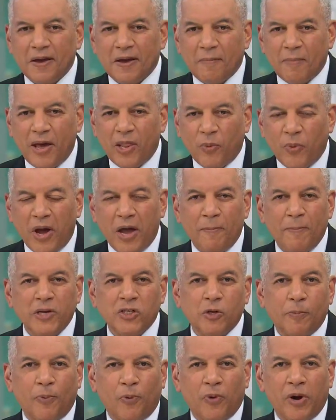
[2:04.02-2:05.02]
By the way,
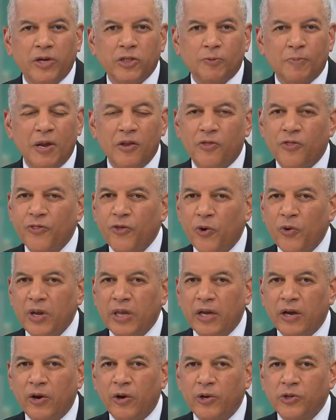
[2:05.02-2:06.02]
Bishop Perez spent 30
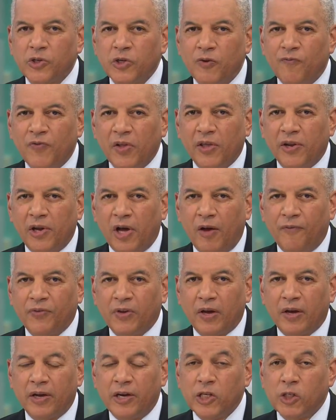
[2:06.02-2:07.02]
years in
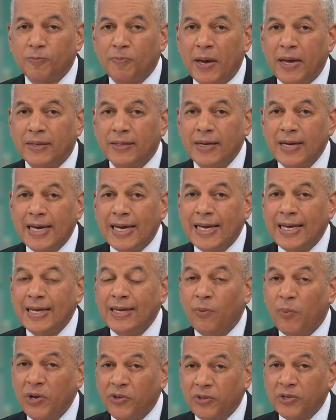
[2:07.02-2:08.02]
Philadelphia. He spent,
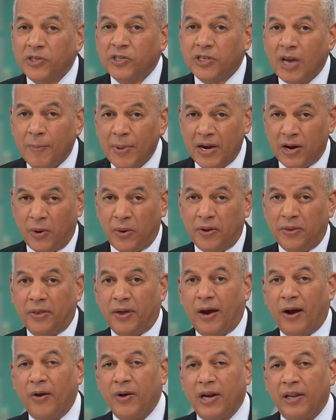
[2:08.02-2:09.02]
he went to the seminary
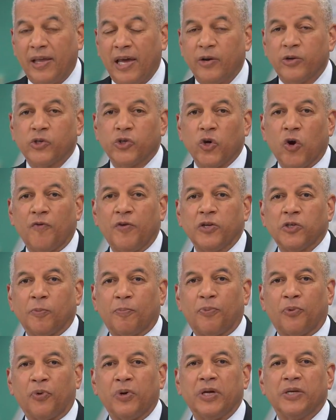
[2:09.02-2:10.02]
there, and he later served as a
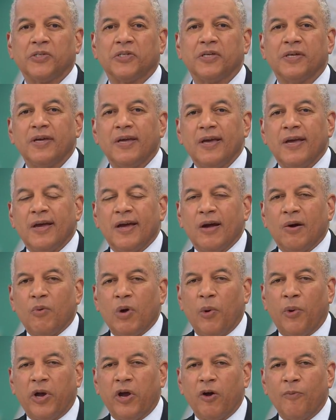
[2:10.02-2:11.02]
priest.
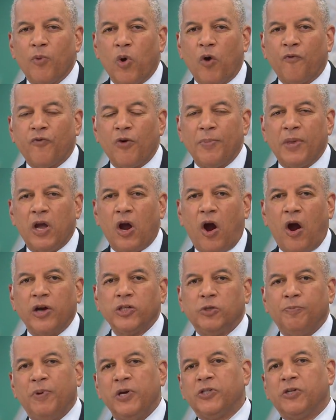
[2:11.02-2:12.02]
We will hear more from the
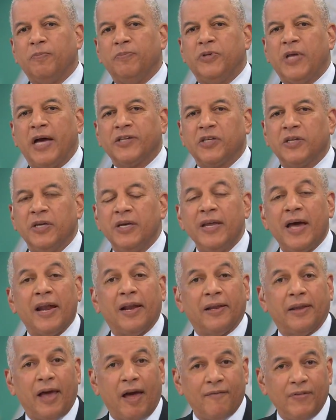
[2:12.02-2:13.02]
Archbishop designate at
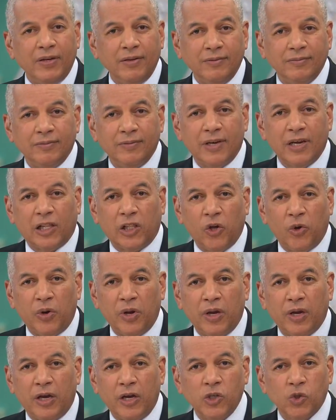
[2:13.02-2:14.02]
11,
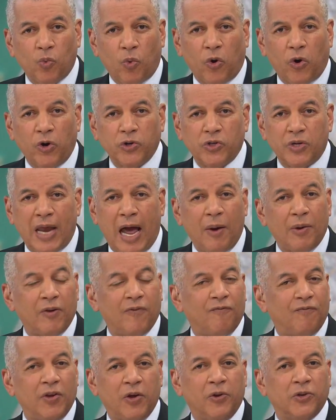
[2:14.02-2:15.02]
including his words and how he
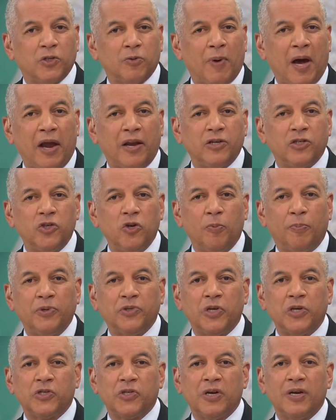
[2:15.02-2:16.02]
feels about his new
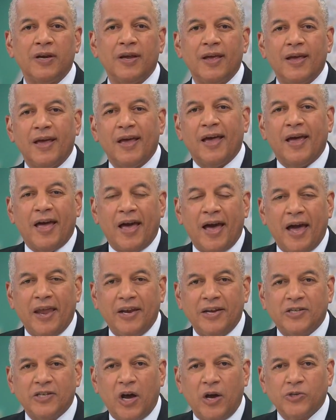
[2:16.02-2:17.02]
position, and
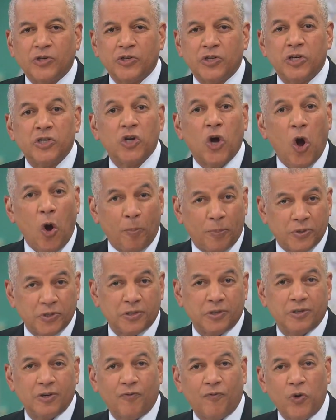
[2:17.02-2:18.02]
he tells us his
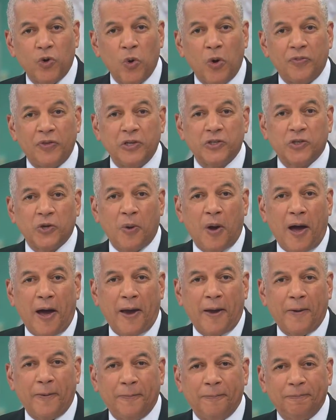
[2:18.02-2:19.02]
hopes for Northeast Ohio.